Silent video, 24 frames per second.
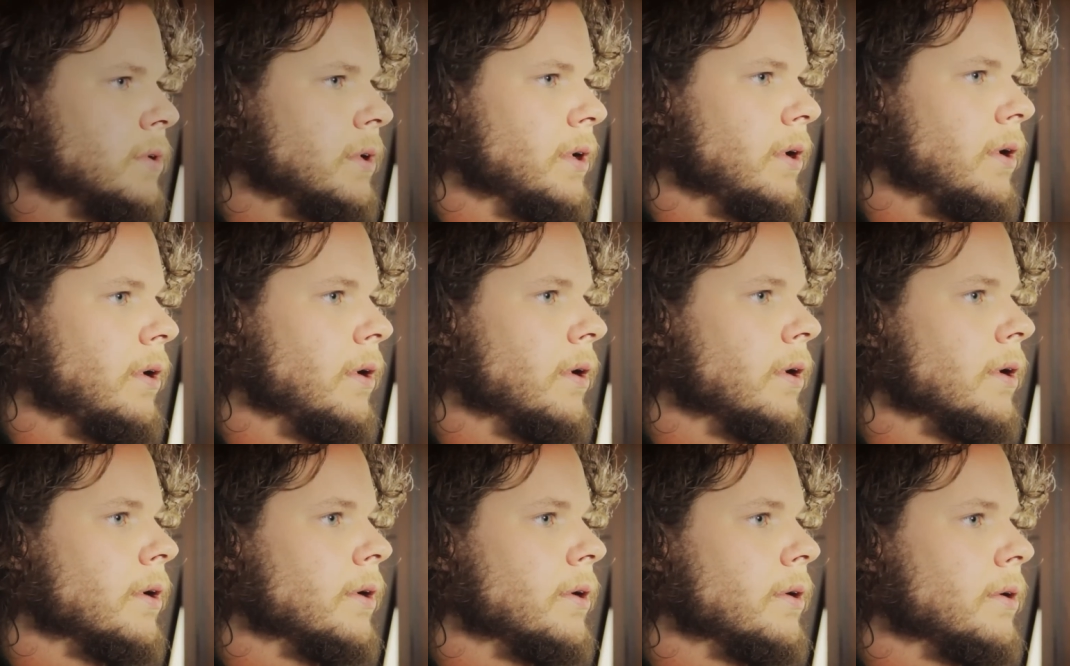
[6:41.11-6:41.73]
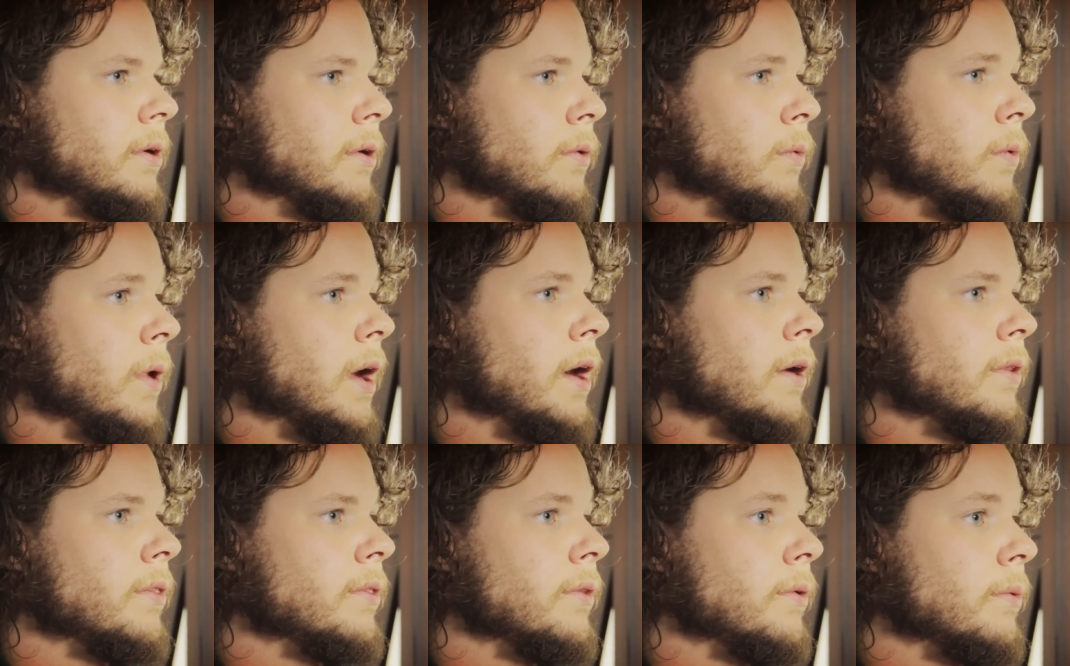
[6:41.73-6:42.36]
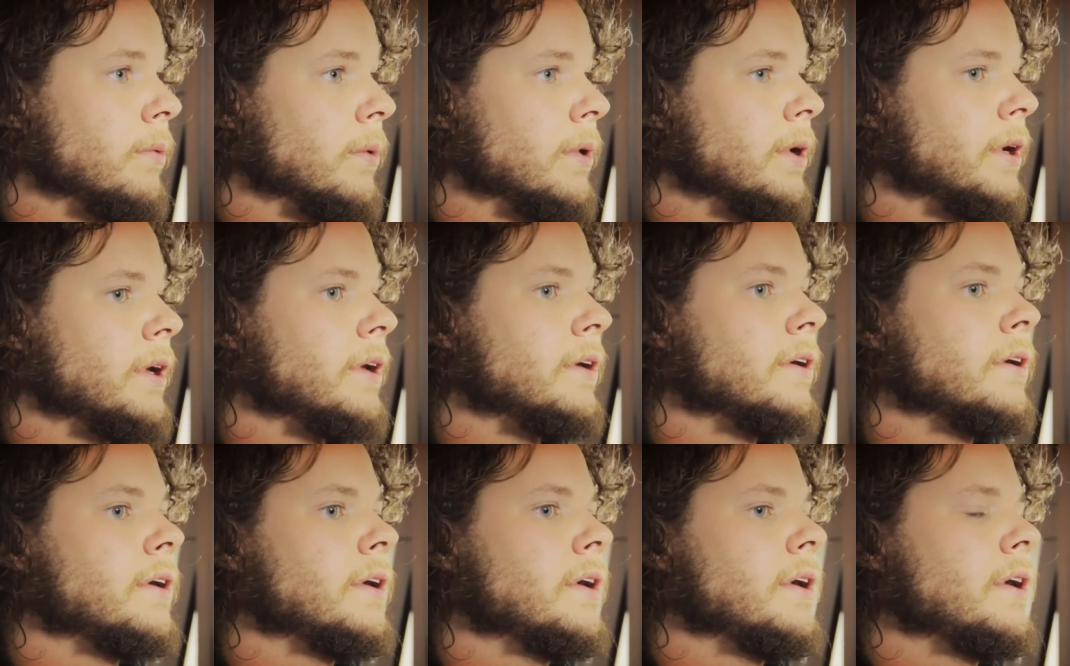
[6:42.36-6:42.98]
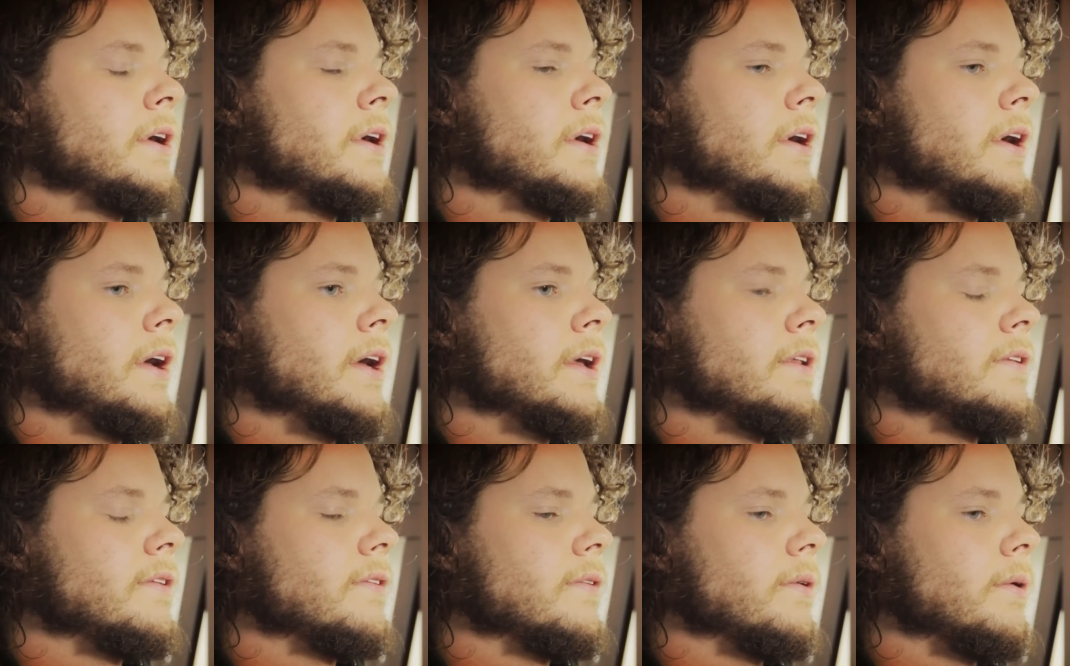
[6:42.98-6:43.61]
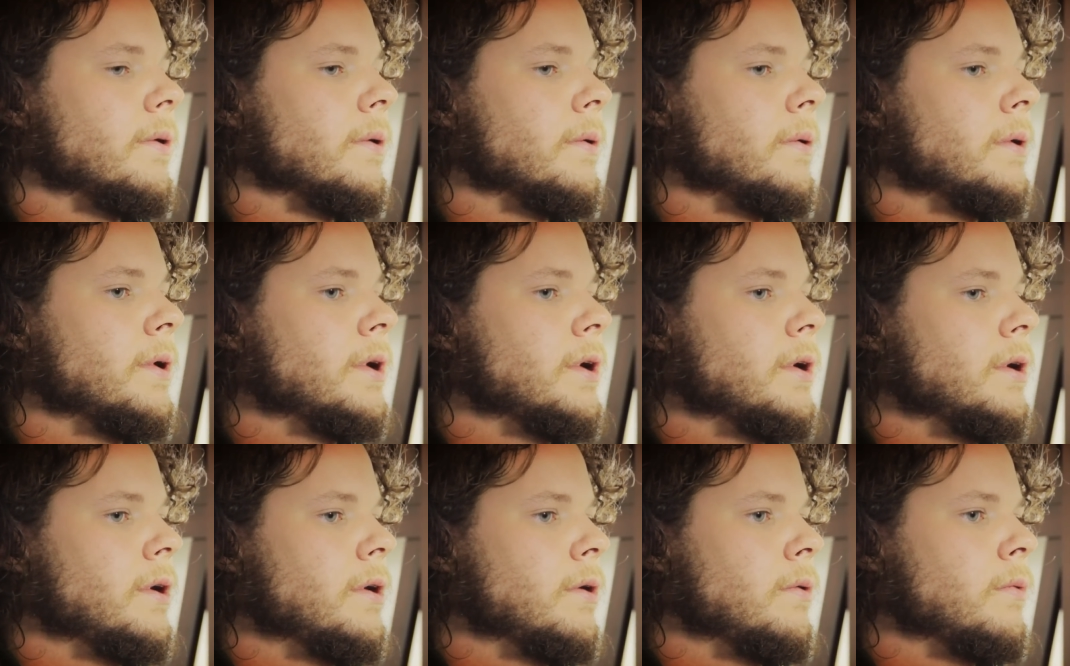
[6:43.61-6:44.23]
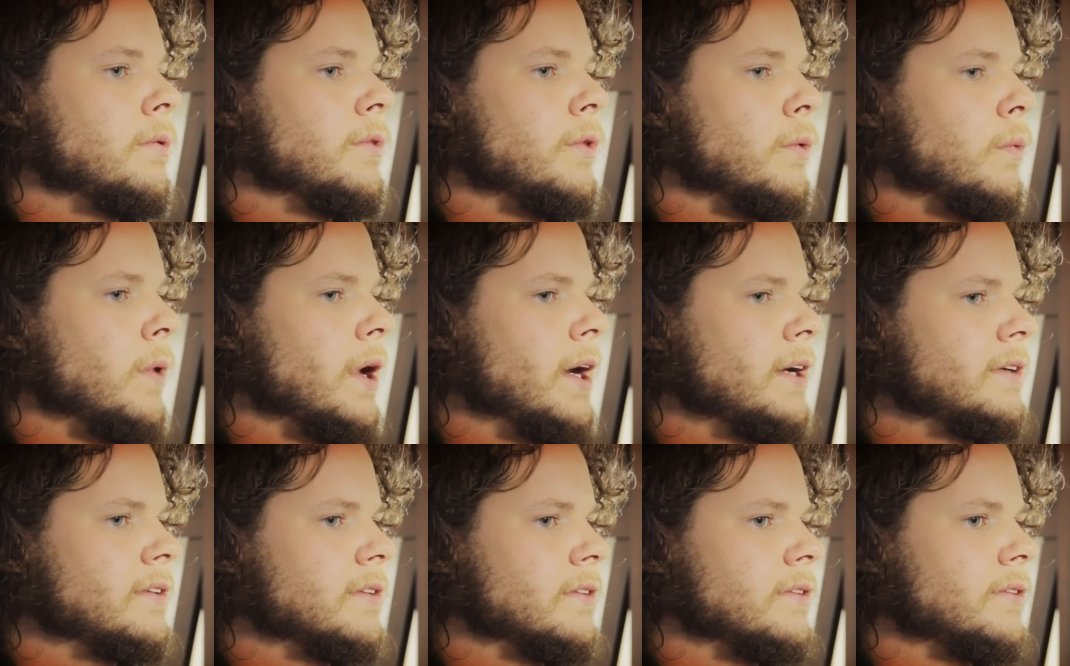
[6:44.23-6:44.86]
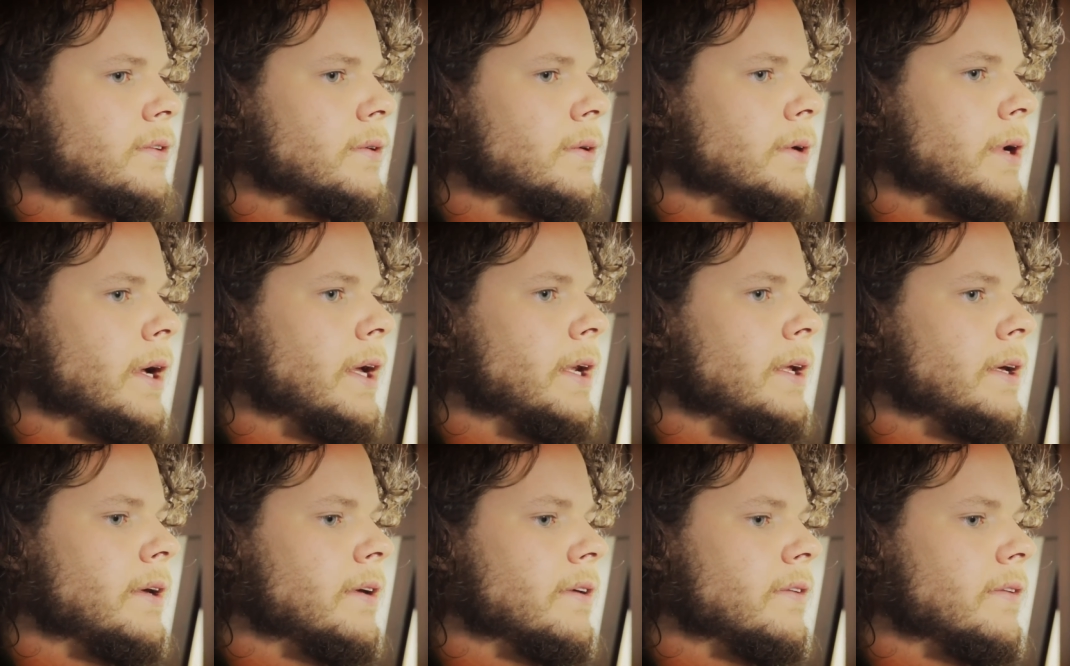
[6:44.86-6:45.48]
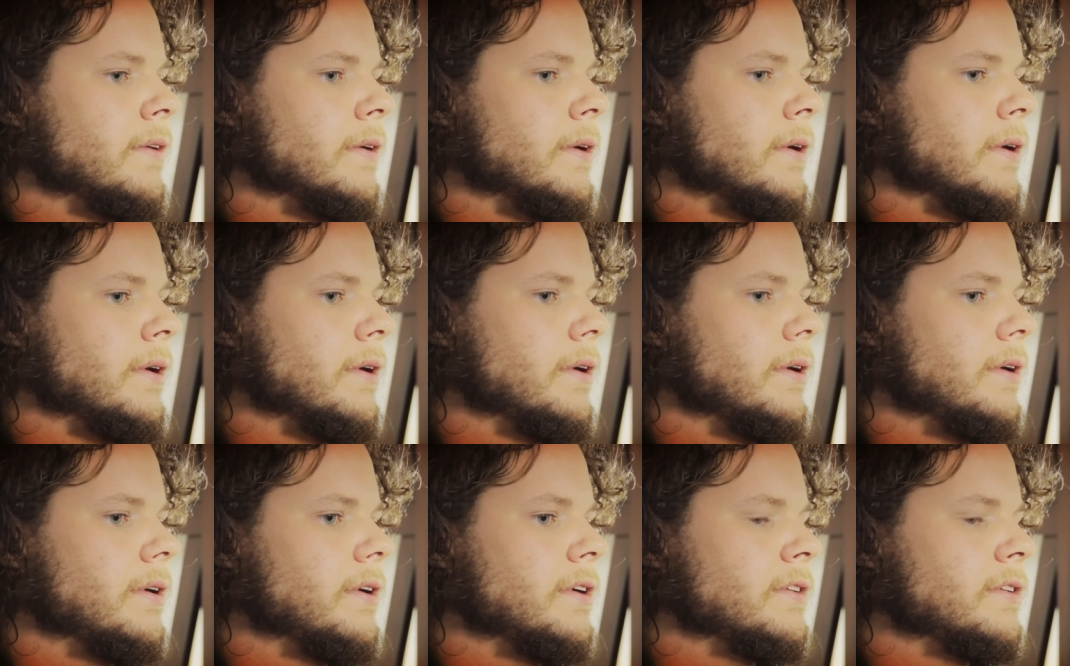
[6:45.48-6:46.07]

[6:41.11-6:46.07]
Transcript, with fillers: really hard around the ring. And so what the wax is creating is a